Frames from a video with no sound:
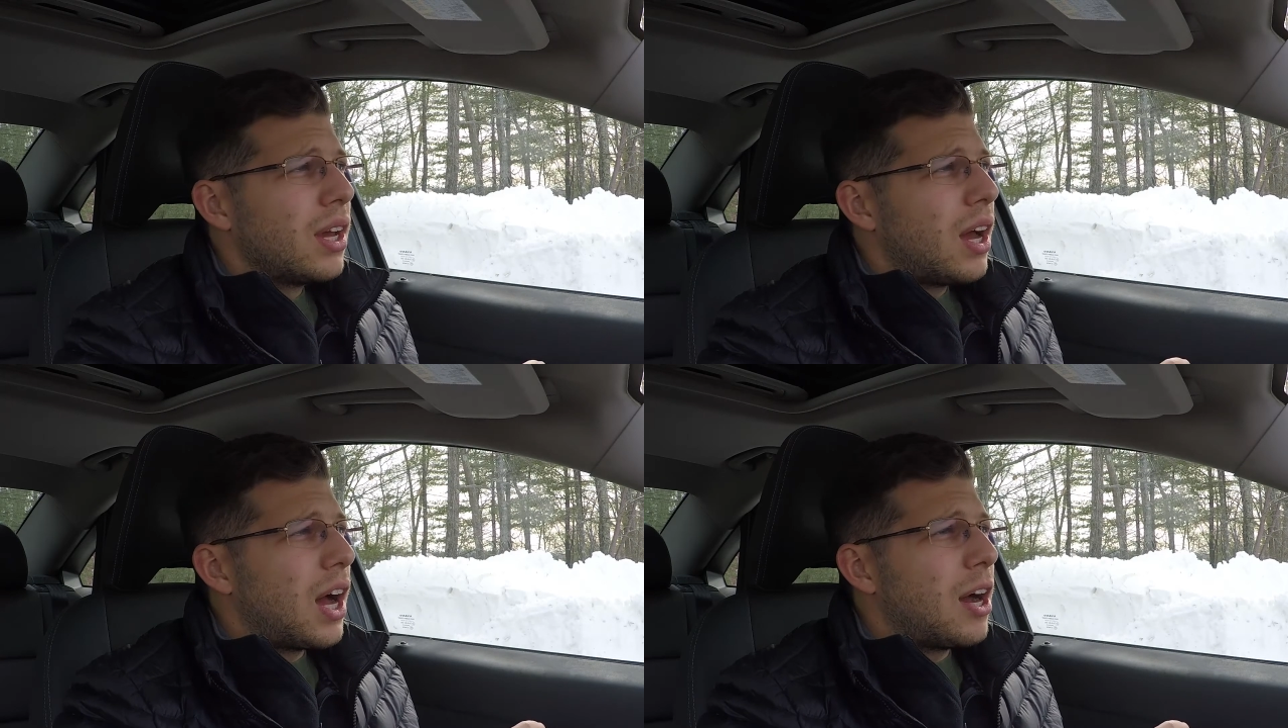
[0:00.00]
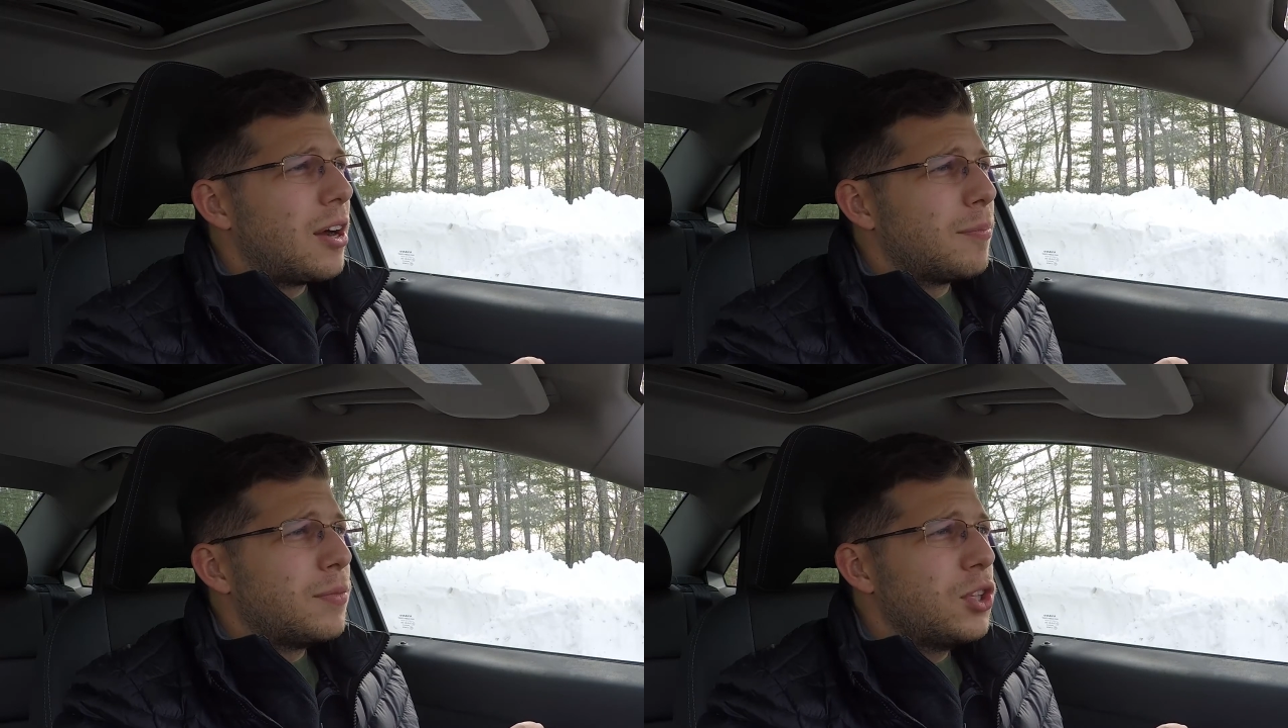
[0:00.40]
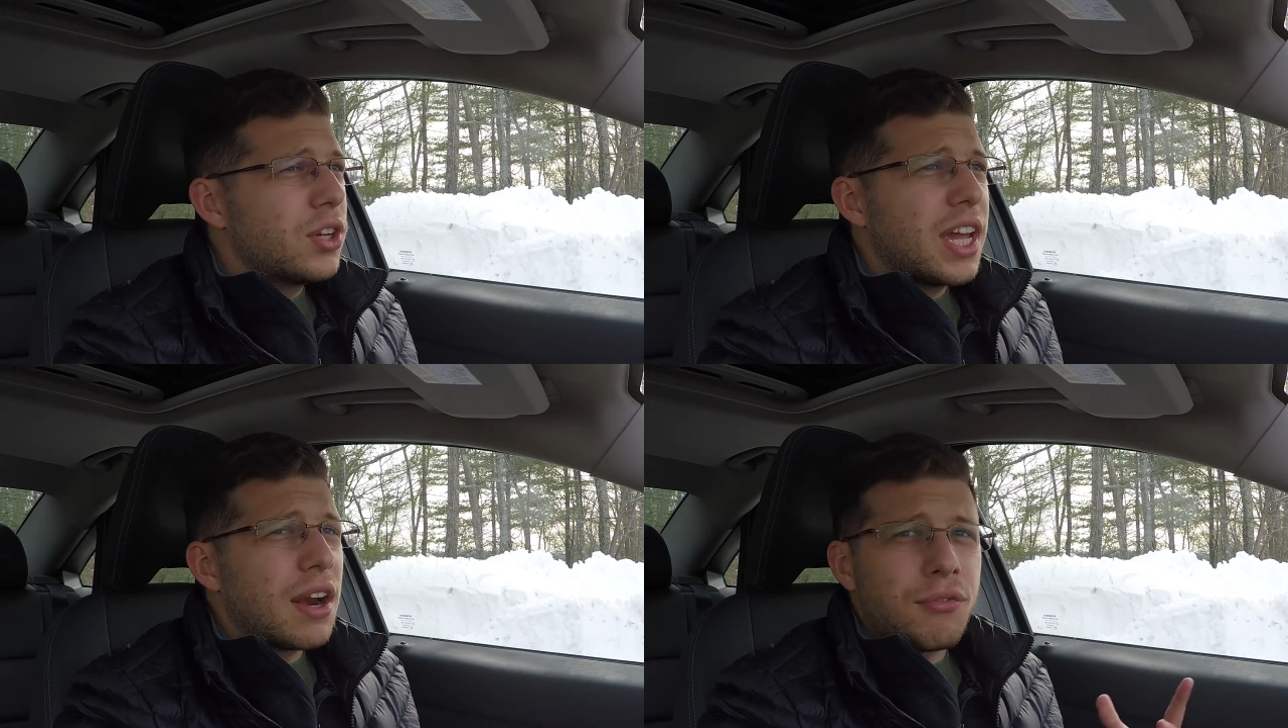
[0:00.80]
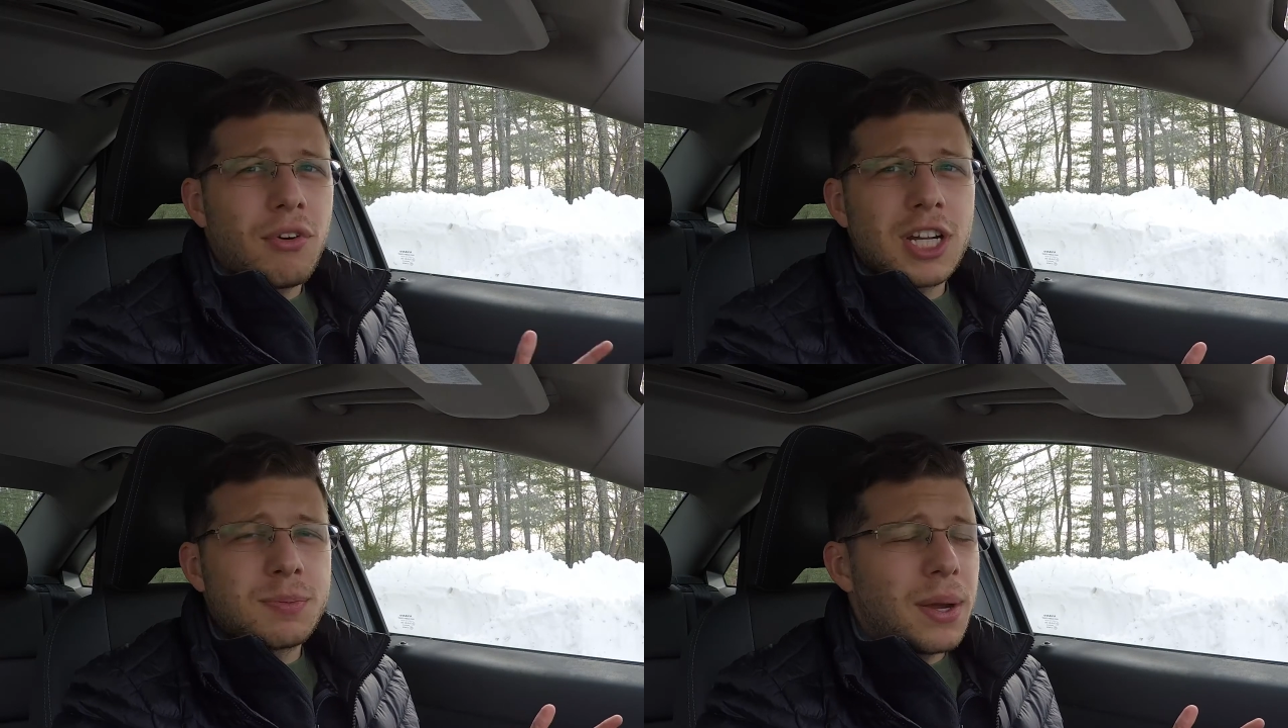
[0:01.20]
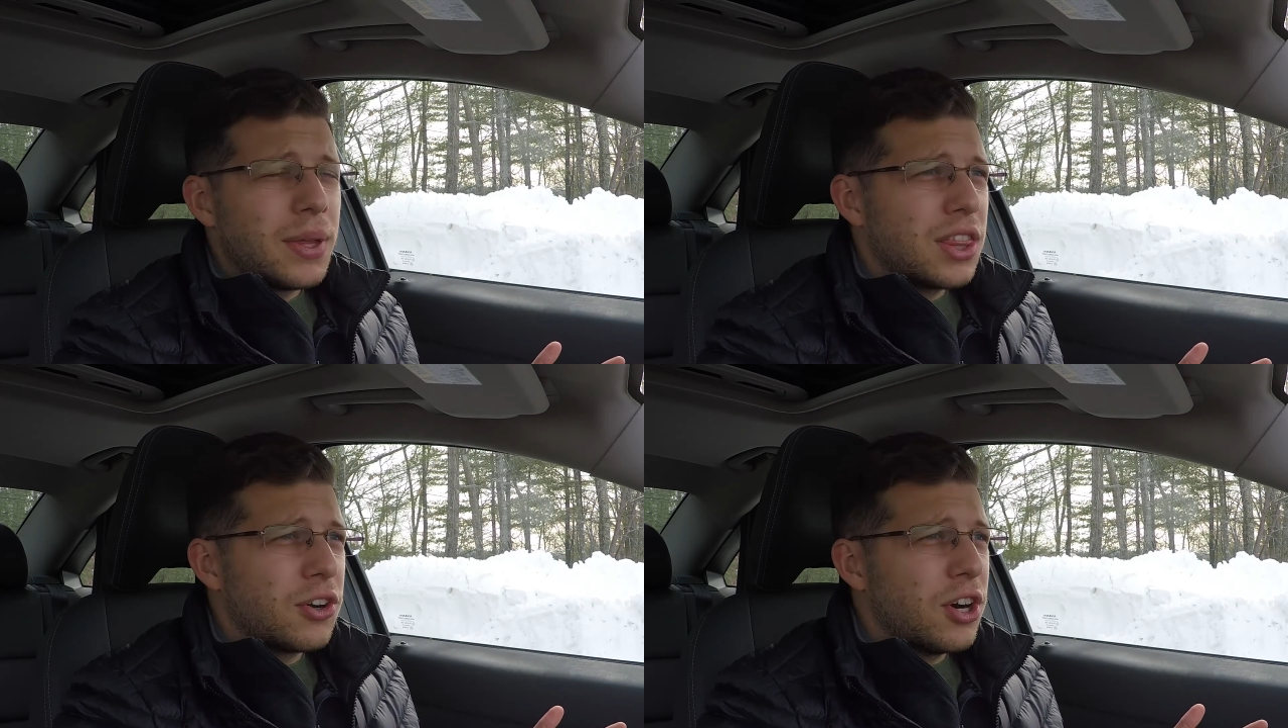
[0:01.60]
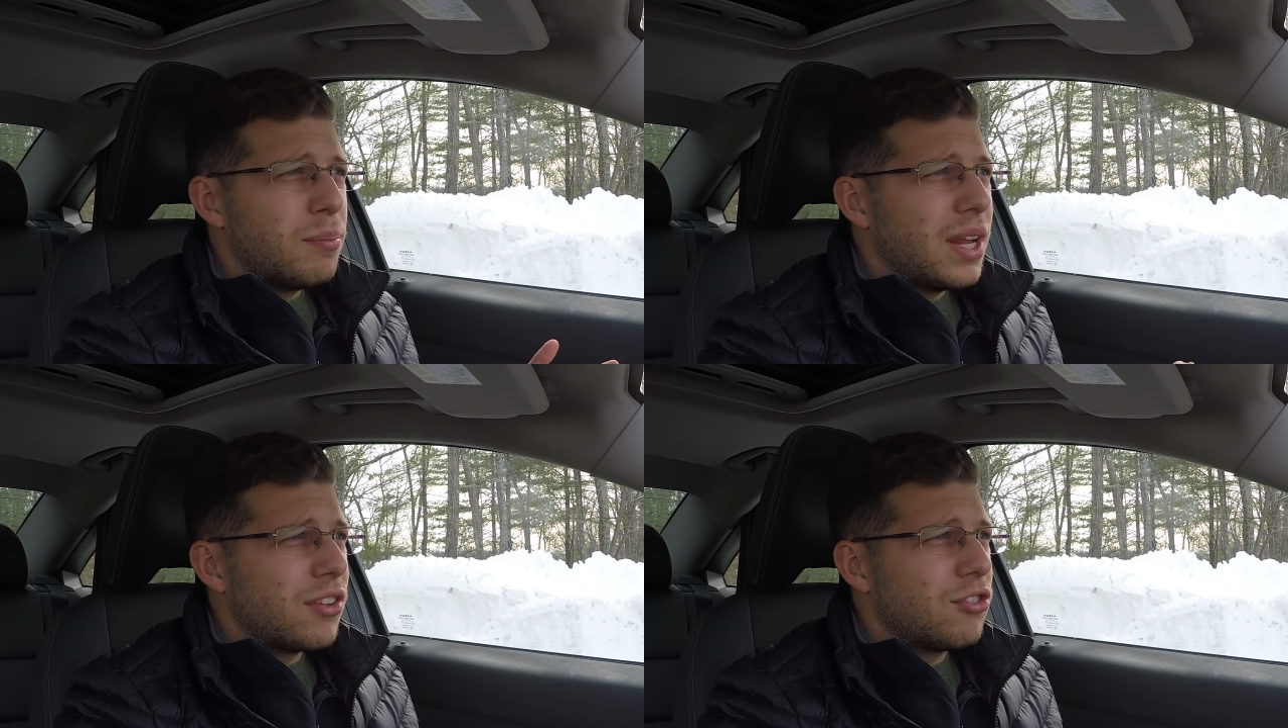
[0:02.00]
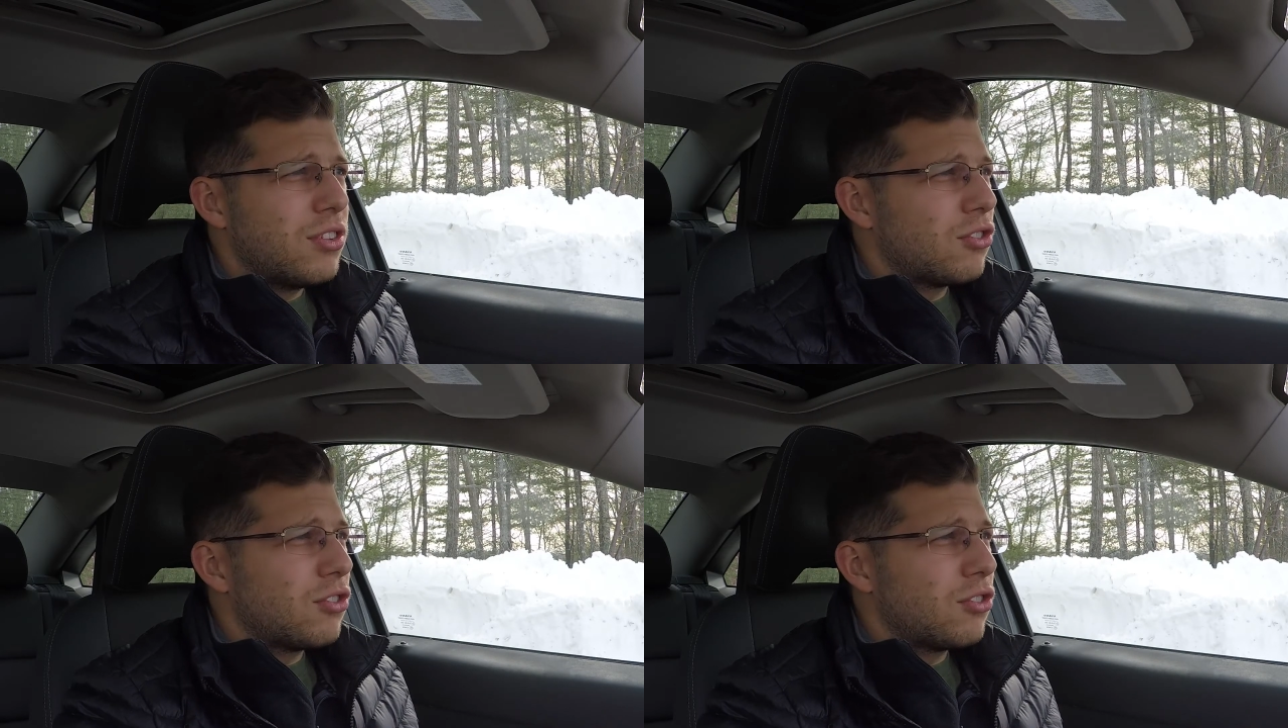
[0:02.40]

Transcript: You can get a frostbite within 30 minutes,